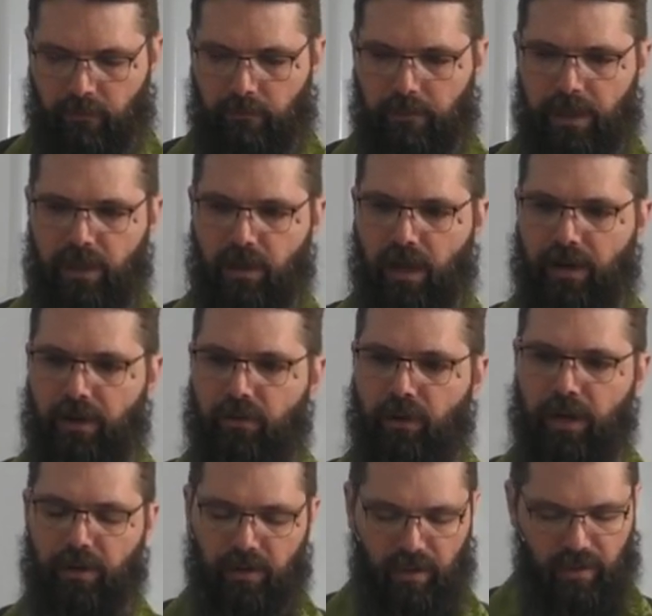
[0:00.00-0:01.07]
They caught a
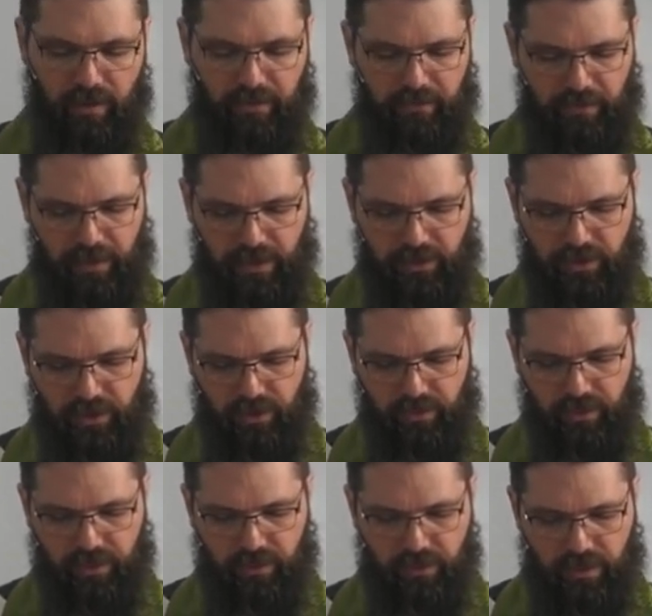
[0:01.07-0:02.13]
great haul of fish,
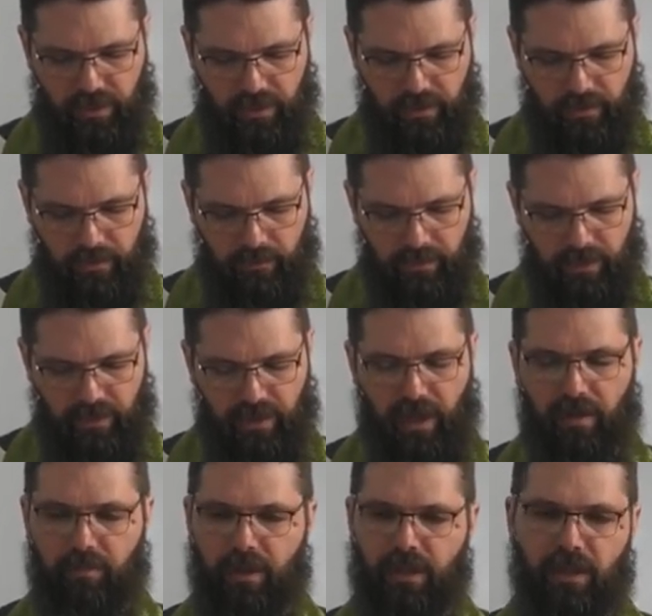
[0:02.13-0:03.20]
although there had
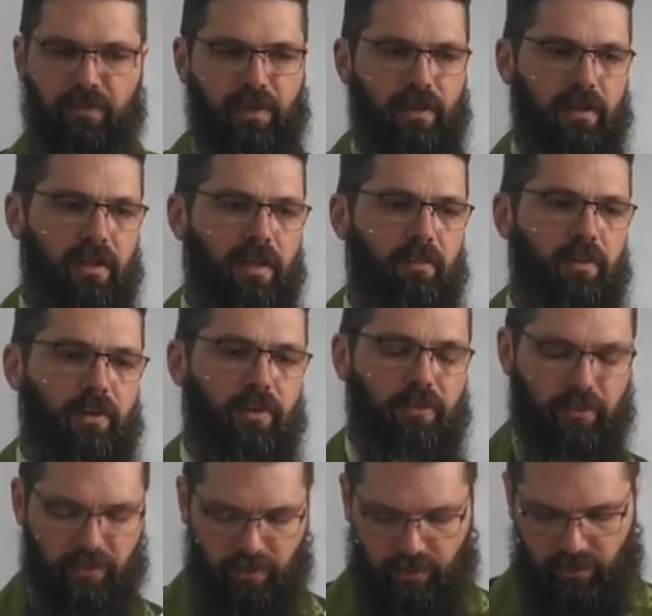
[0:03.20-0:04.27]
not been even a nibble
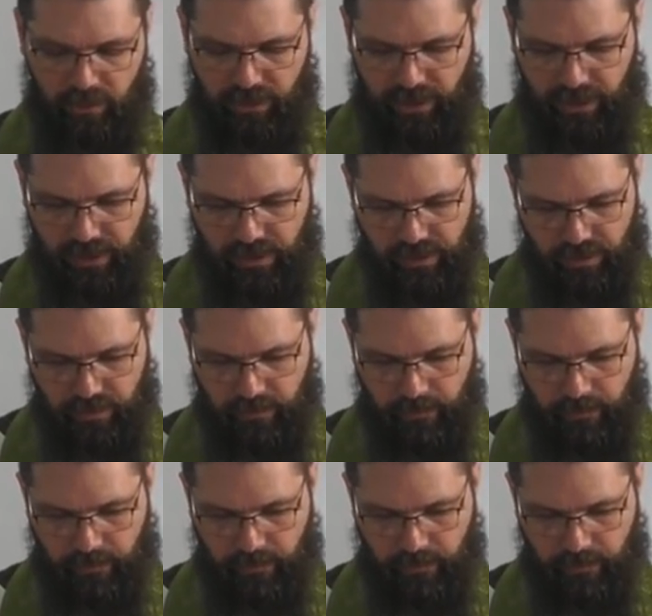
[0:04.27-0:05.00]
through the whole night.